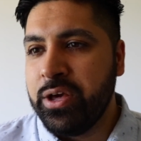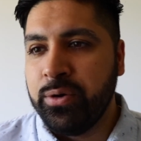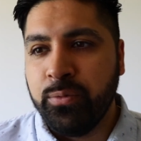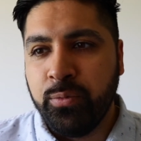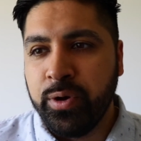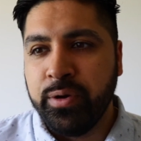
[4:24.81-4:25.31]

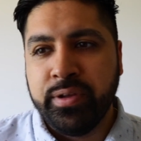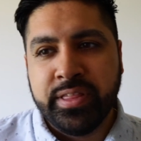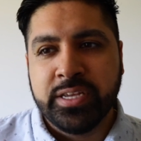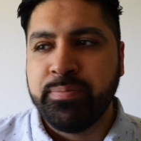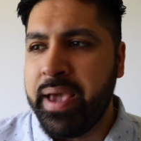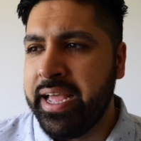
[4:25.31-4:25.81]
we're in
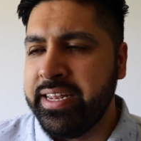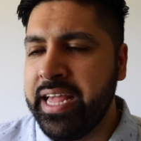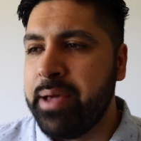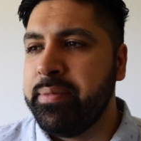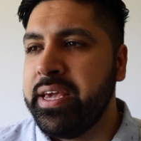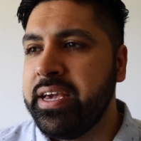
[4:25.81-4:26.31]
this
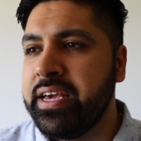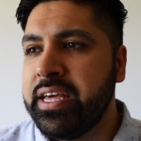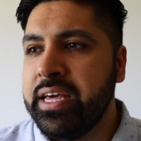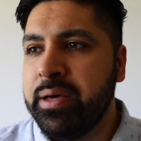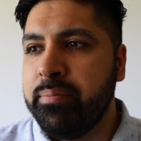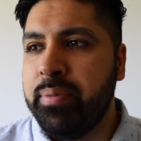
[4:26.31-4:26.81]
pandemic,
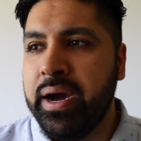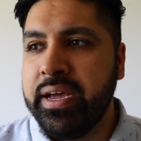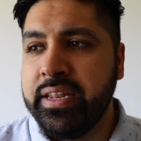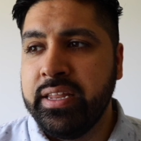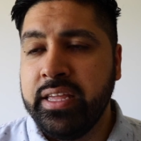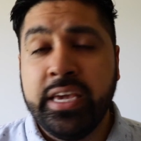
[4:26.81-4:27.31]

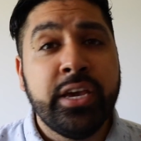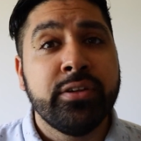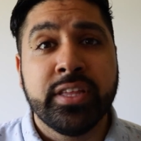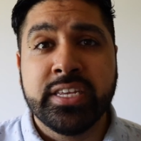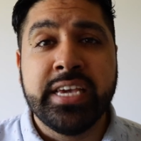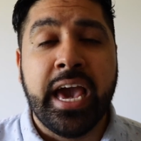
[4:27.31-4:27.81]
but here
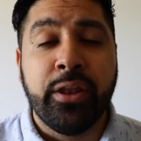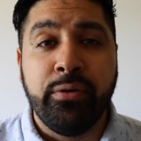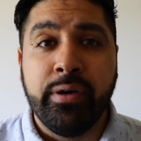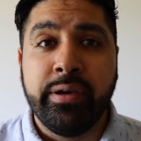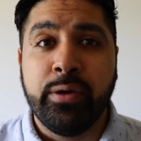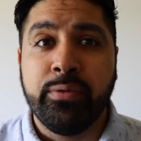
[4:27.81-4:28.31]
in the
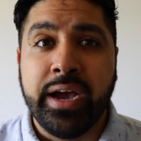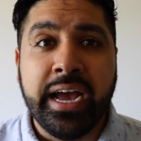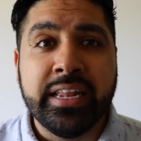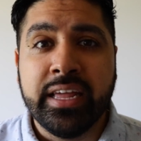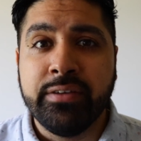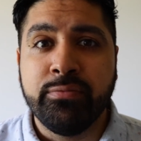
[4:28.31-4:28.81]
Seattle area where
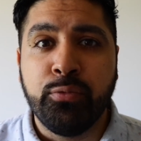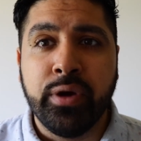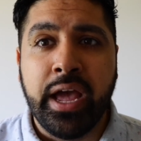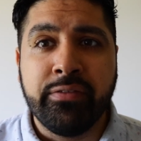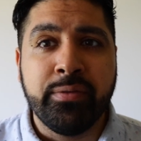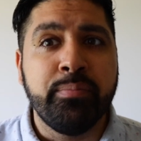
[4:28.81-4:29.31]
I live, we're
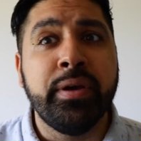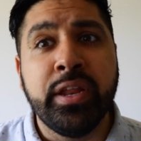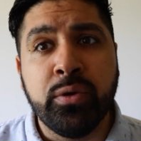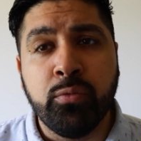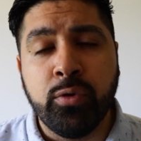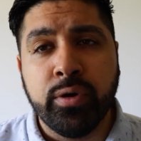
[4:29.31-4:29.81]
having
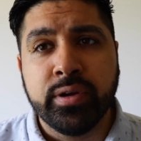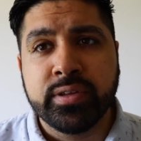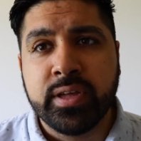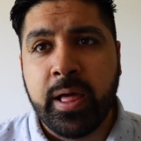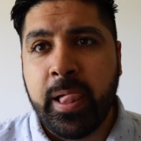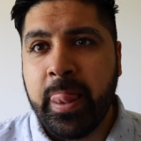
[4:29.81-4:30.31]
bidding
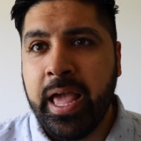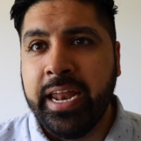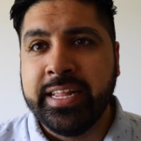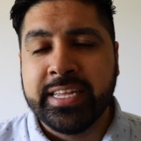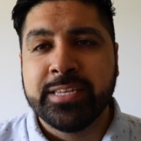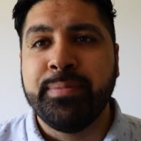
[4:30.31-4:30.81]
wars.
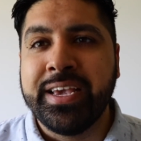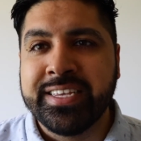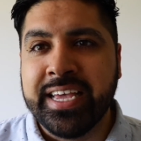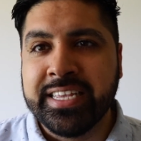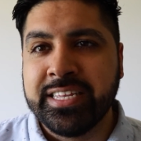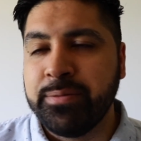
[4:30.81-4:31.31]
And it doesn't make
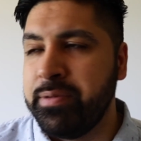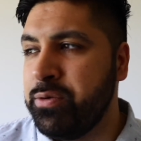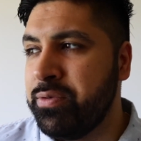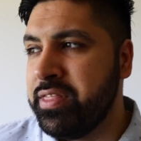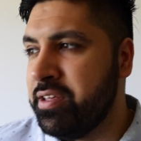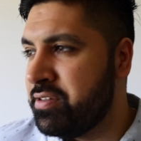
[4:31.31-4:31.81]
sense to me
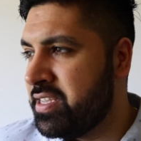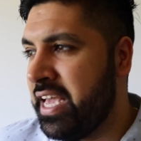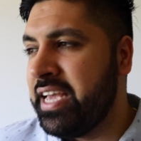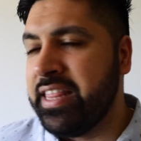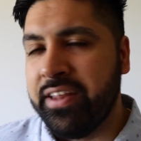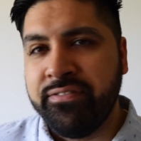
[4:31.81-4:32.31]
when they're
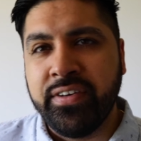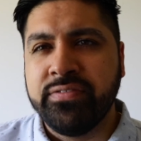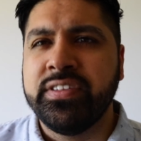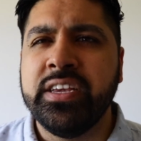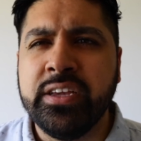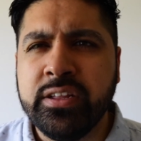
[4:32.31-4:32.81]
saying that
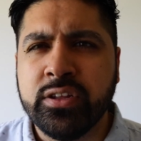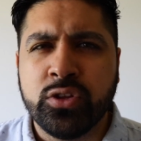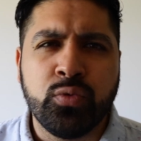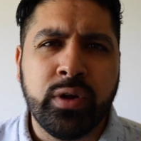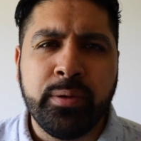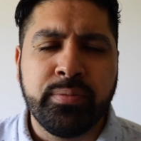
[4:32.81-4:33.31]
15 to
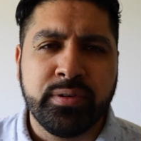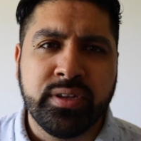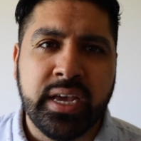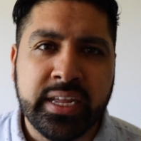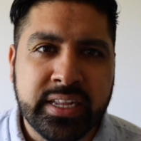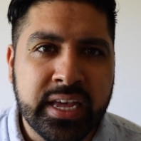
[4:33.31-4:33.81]

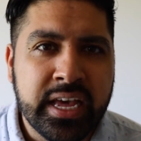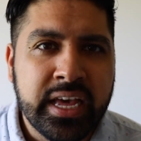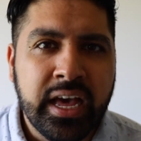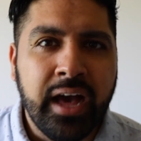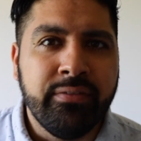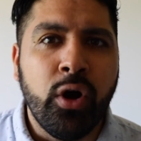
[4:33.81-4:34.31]
20%
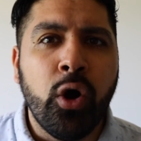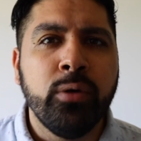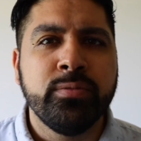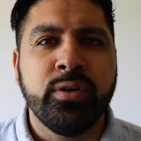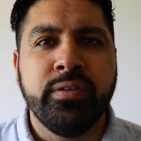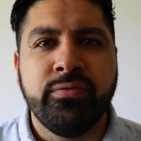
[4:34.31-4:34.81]
of
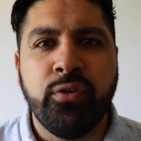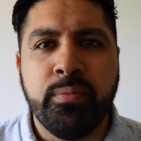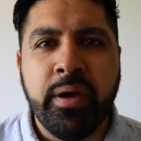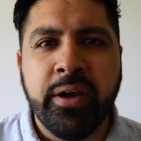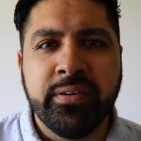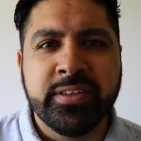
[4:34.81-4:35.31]
homes are in
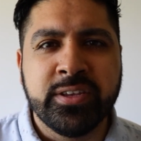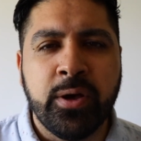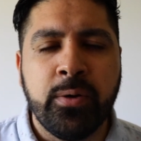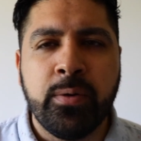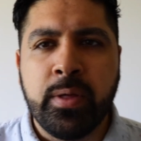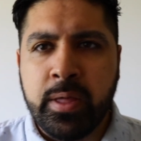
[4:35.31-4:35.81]
forbearance.
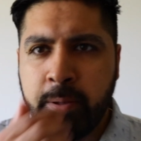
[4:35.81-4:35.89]
So